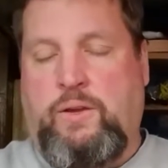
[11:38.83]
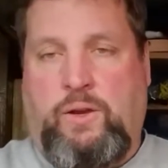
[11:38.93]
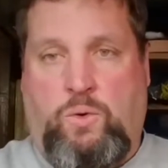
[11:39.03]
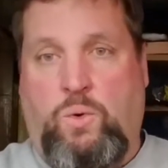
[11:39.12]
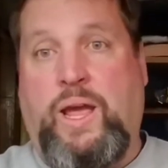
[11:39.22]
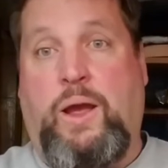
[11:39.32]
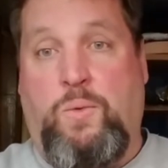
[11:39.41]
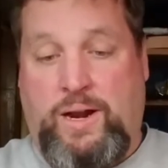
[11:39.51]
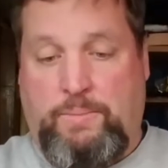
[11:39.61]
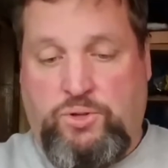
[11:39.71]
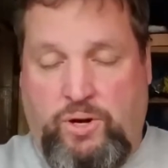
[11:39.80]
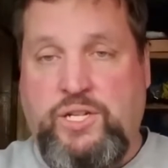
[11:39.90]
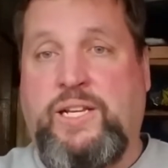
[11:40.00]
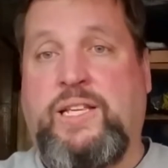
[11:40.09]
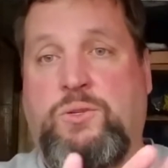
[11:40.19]
okay, when I'm
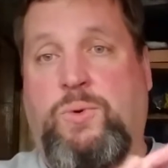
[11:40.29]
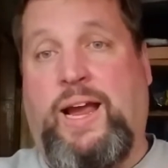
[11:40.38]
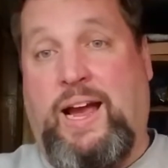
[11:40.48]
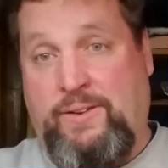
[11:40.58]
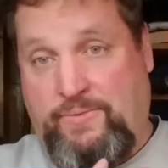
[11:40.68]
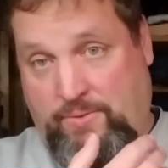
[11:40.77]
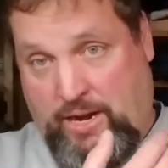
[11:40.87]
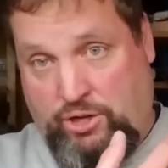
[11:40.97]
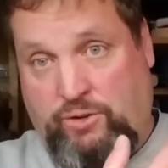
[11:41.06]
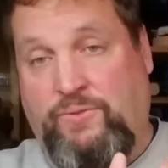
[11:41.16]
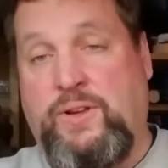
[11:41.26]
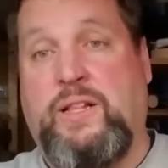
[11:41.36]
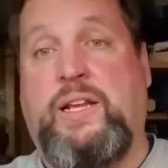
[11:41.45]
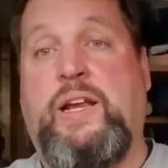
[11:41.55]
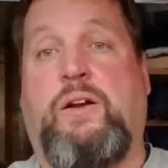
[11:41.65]
stretching this way, I should
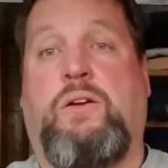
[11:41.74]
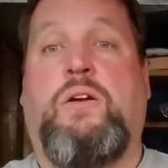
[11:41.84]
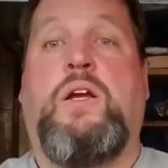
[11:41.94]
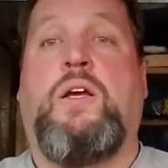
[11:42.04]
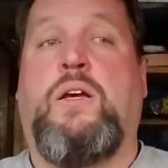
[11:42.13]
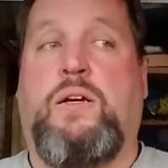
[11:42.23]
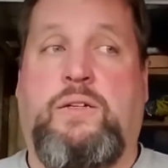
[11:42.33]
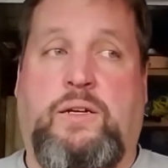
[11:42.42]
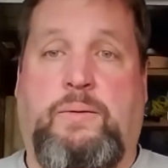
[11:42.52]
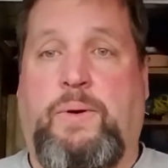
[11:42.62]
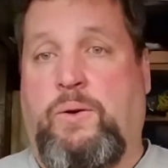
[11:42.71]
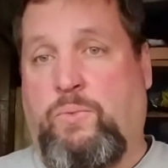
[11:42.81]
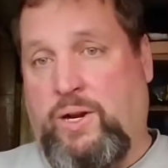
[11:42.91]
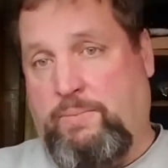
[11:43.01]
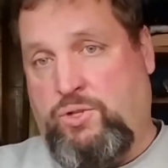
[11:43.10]
feel it here.
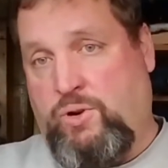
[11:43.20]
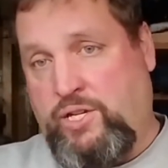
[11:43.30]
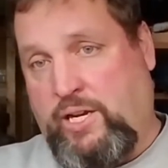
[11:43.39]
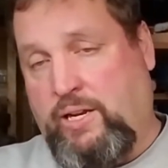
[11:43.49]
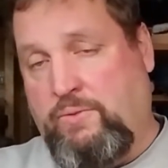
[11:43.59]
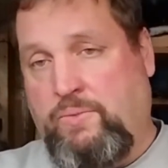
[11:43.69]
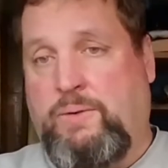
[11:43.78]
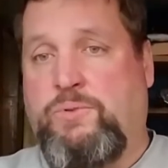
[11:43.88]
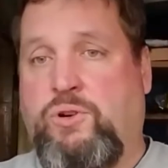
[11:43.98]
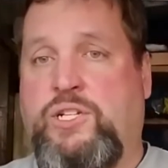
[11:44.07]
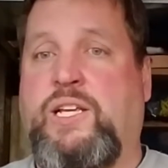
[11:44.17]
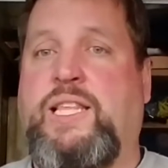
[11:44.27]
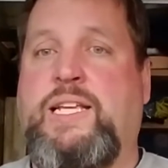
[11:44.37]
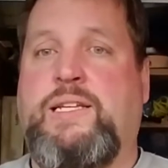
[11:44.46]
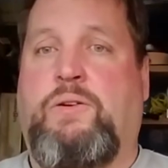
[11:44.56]
When I'm stretching
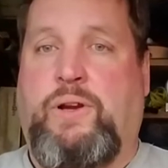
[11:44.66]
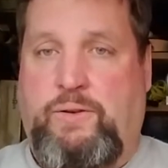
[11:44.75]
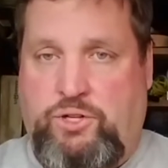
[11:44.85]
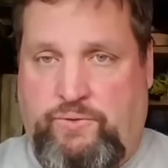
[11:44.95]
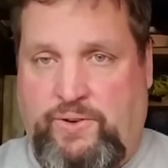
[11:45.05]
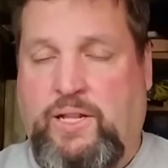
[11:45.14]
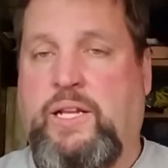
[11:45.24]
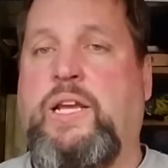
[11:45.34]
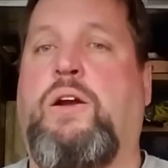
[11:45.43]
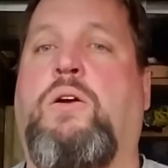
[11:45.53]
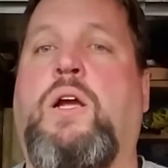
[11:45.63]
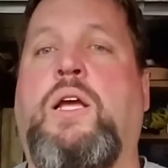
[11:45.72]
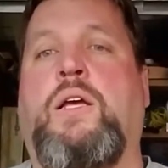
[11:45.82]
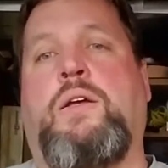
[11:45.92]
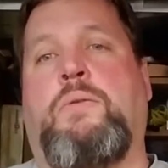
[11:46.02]
these out here, I should feel it here.
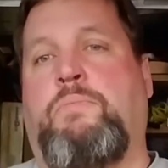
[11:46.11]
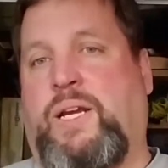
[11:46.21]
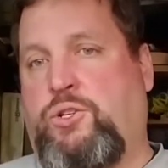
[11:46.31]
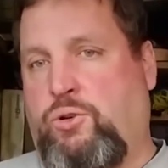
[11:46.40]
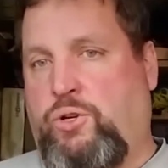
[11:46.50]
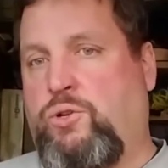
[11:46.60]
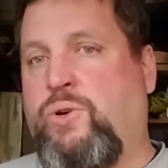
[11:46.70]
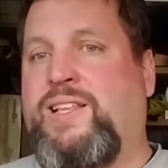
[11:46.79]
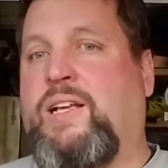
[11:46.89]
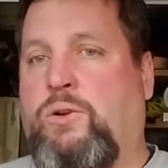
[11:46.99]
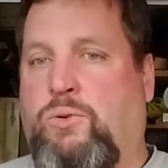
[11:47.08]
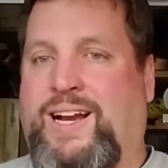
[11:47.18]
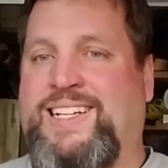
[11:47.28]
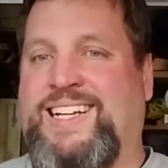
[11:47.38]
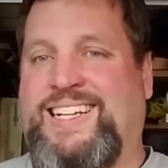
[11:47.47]
Make sure you're doing the
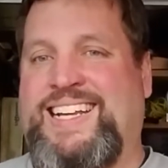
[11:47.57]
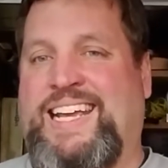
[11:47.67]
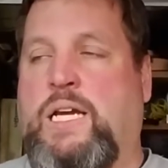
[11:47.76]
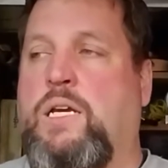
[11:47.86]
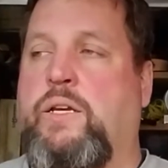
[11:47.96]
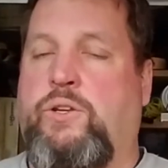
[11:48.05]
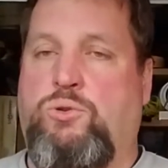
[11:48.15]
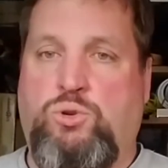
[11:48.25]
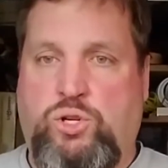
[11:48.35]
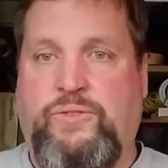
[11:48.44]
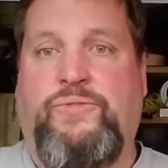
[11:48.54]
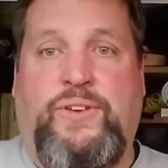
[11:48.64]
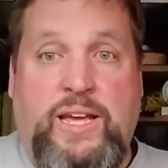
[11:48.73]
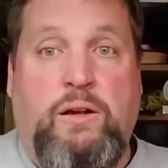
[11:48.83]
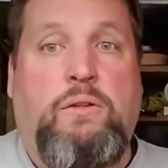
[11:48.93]
correct technique. You should
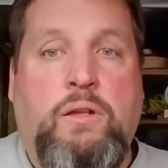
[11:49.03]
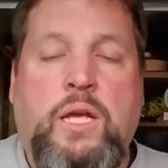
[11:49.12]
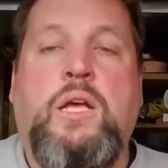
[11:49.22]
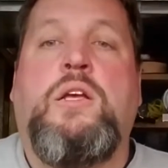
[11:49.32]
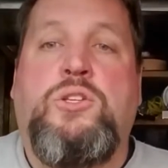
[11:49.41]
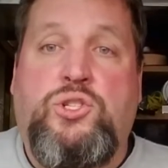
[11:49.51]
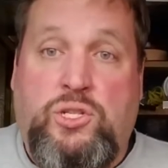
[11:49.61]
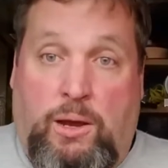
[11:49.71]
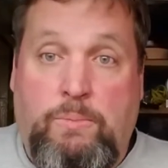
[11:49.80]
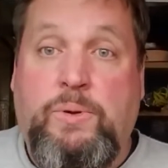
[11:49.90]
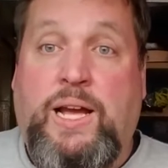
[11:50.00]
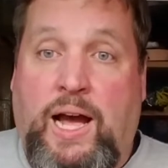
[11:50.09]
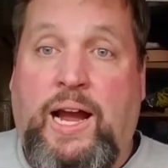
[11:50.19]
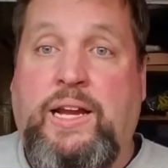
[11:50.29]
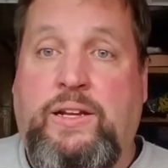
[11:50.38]
feel some
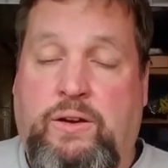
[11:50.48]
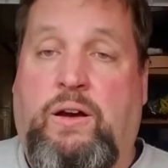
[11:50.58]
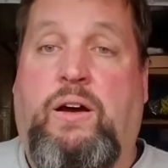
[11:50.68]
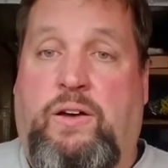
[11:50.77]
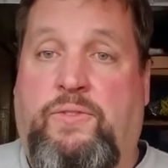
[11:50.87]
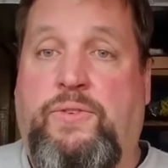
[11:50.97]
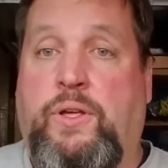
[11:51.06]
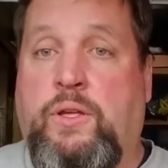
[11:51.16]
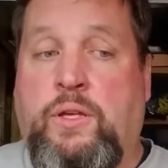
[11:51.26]
kind of